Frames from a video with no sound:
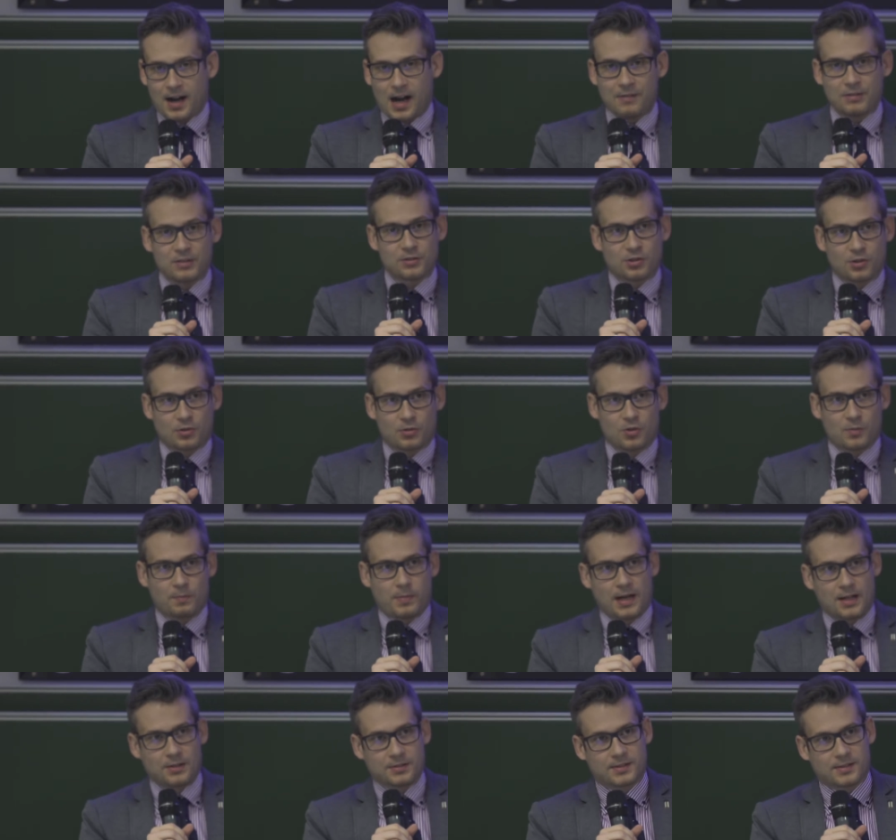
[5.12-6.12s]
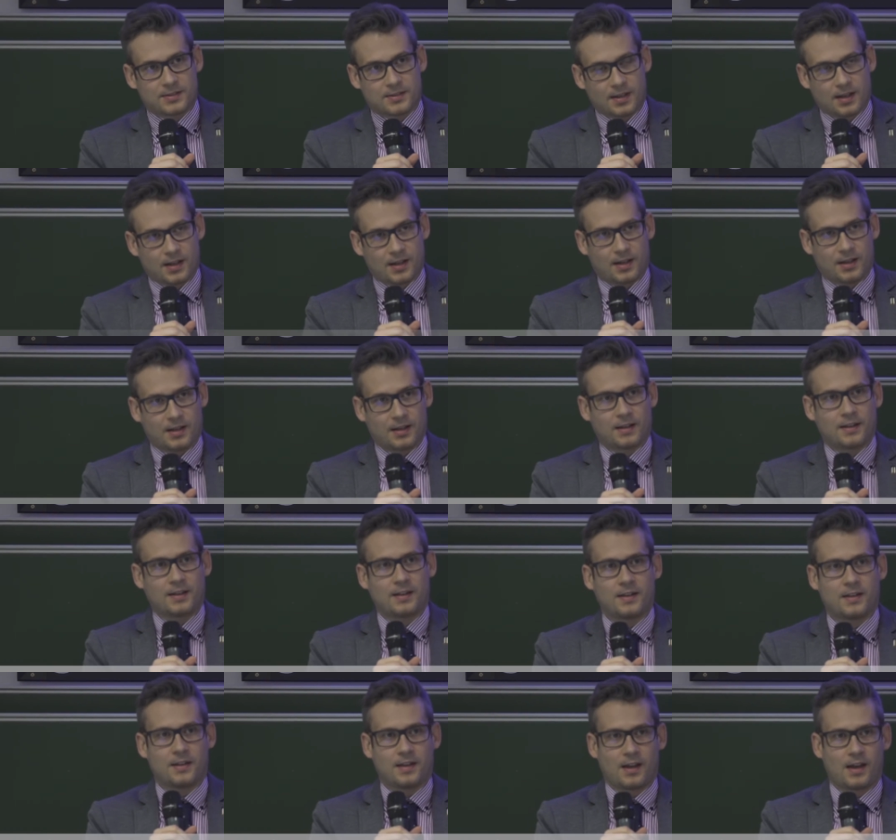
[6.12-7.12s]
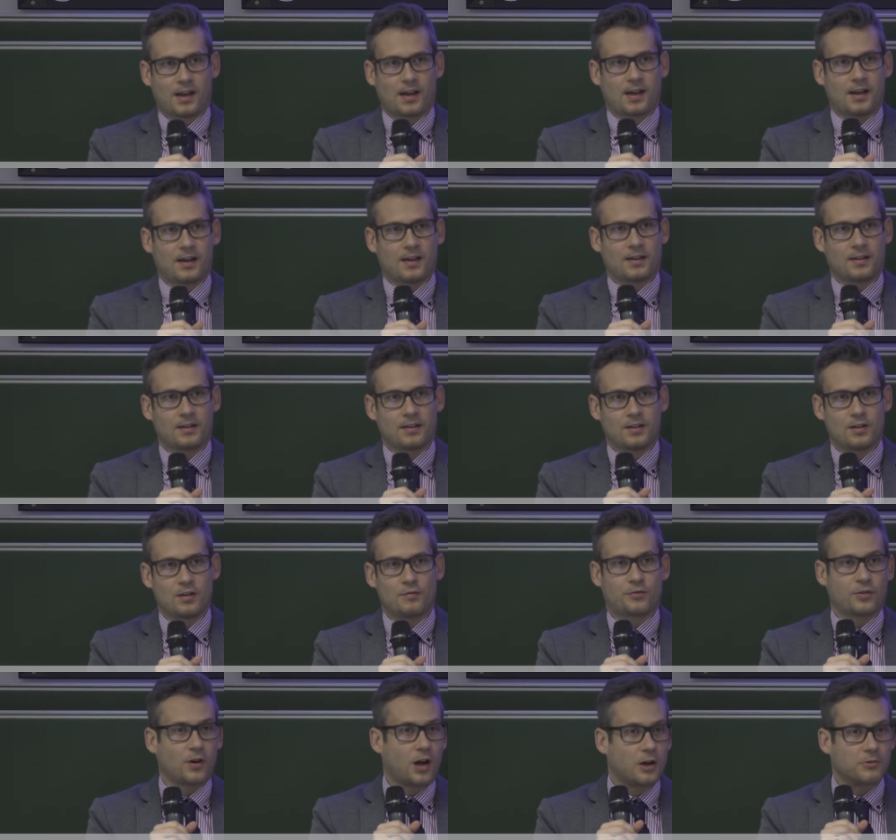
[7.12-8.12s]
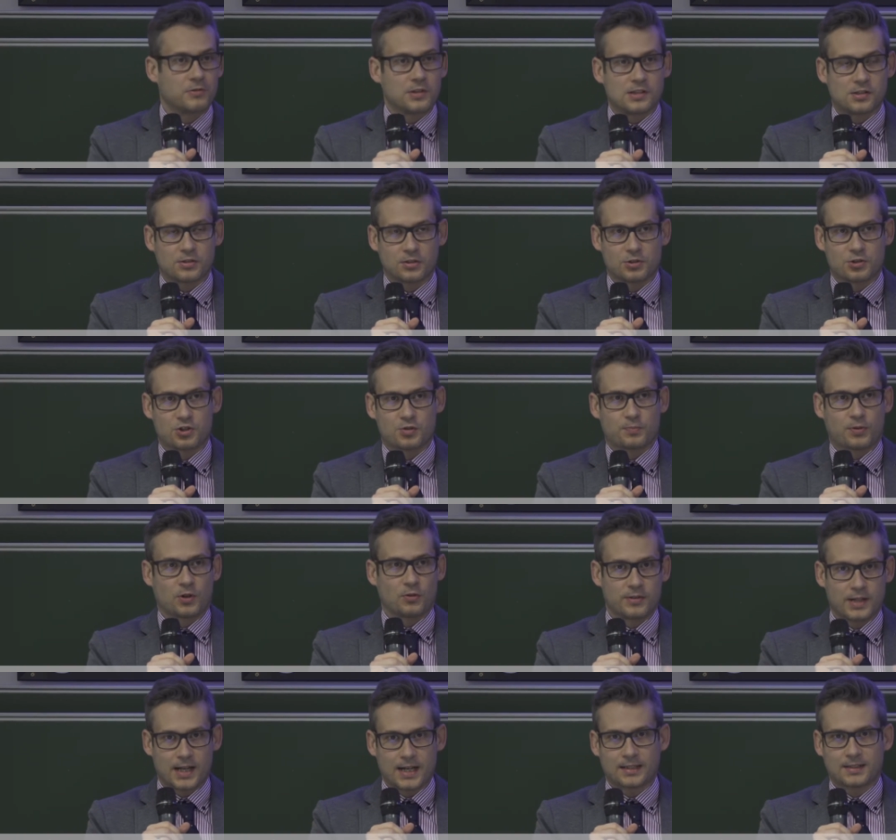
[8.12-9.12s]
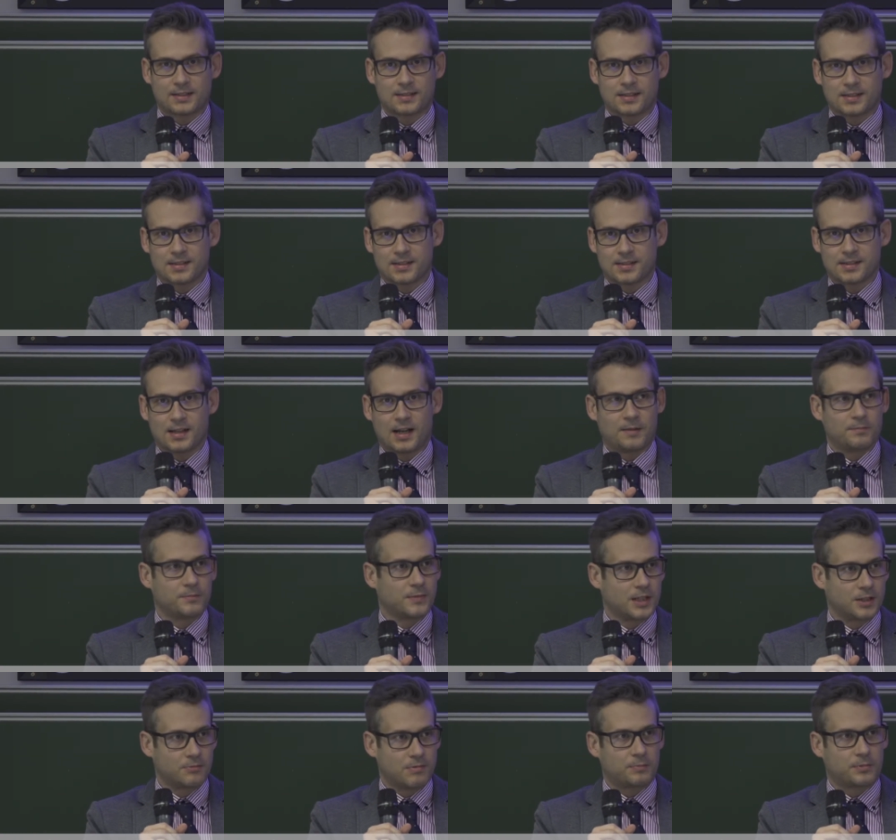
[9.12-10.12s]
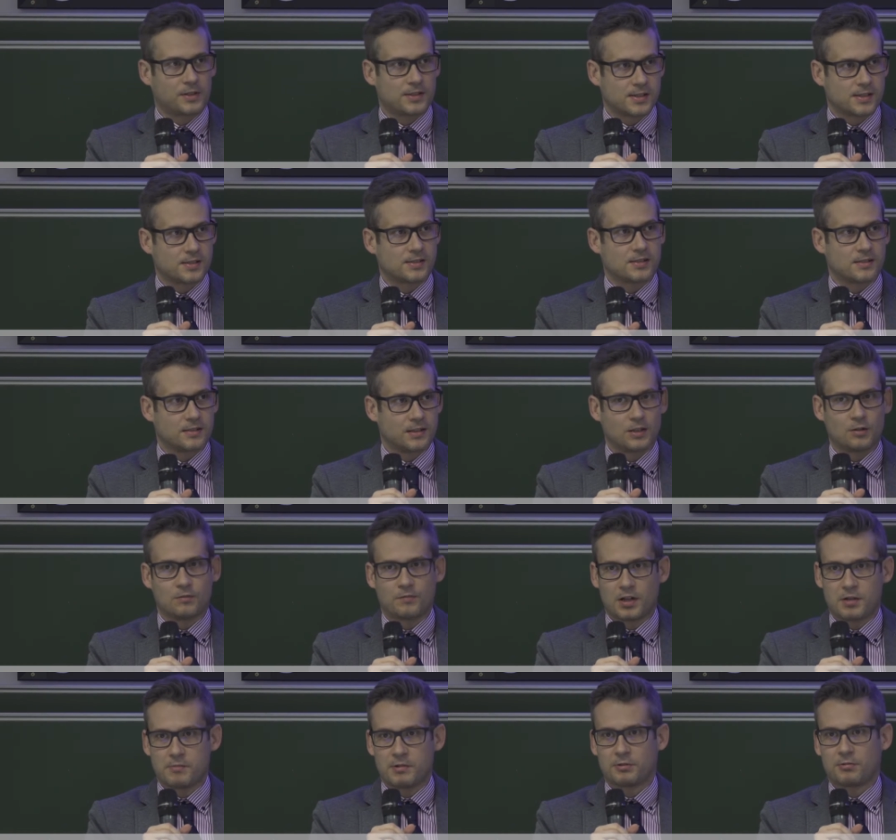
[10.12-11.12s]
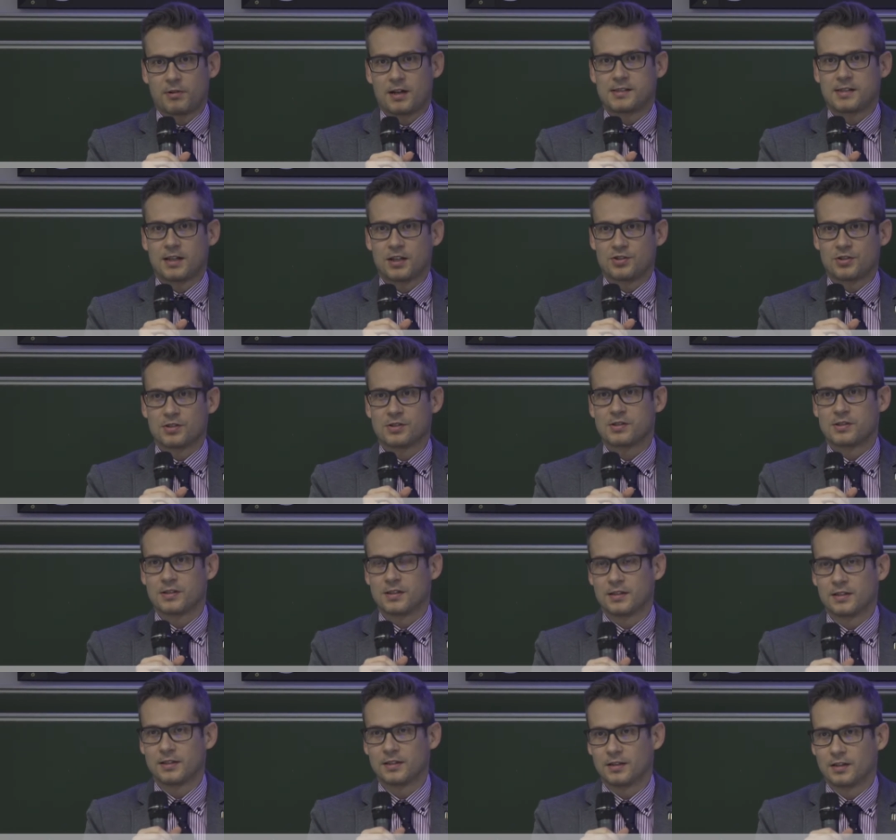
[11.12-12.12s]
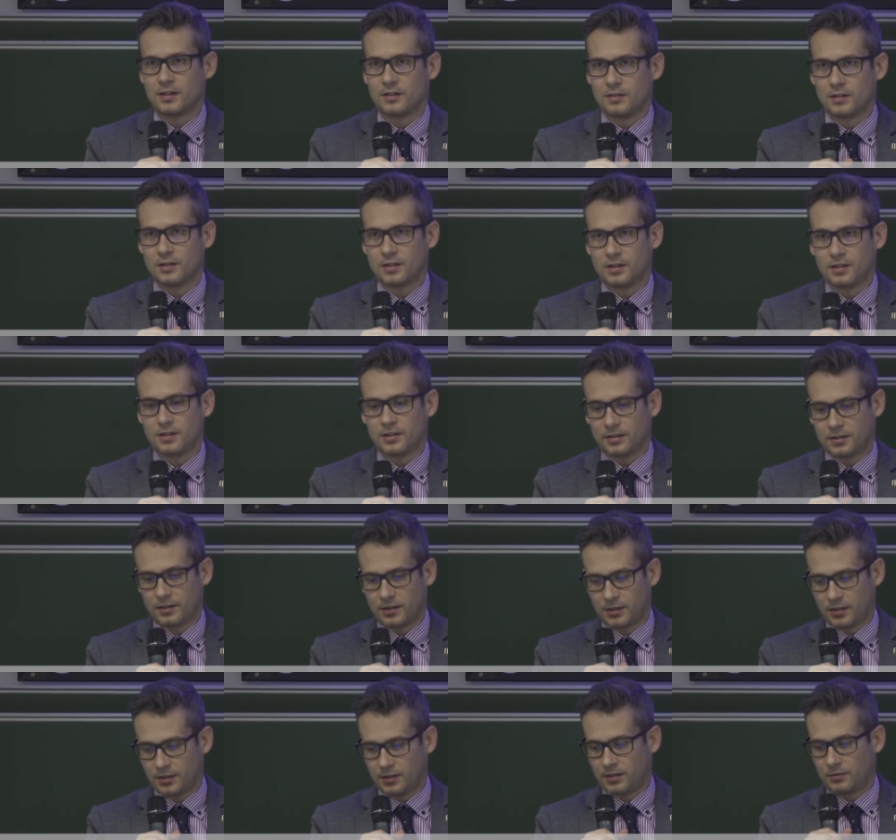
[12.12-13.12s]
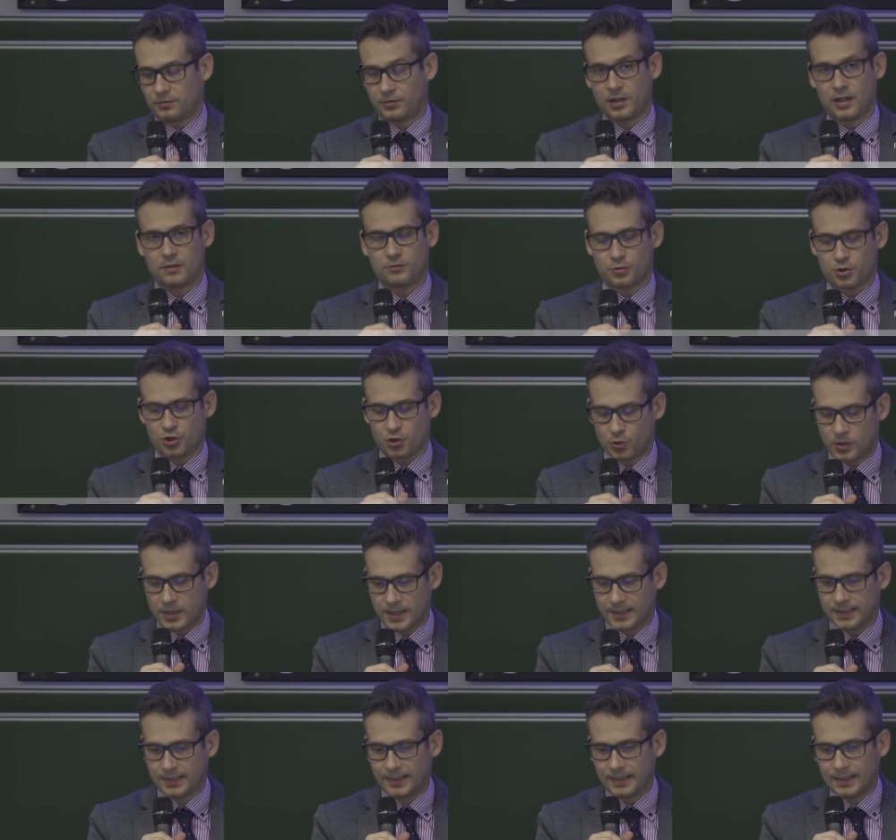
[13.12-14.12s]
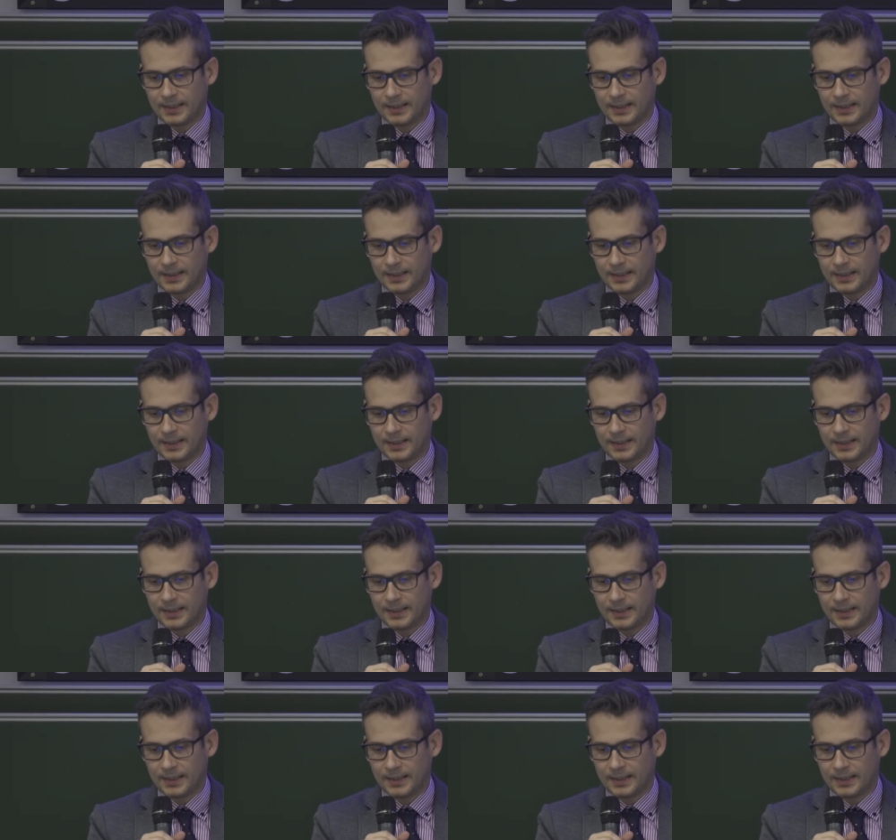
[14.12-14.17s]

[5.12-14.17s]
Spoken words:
I will talk about a FRA research product, since I'm here representing the EU Fundamental Rights Agency, FRA for short,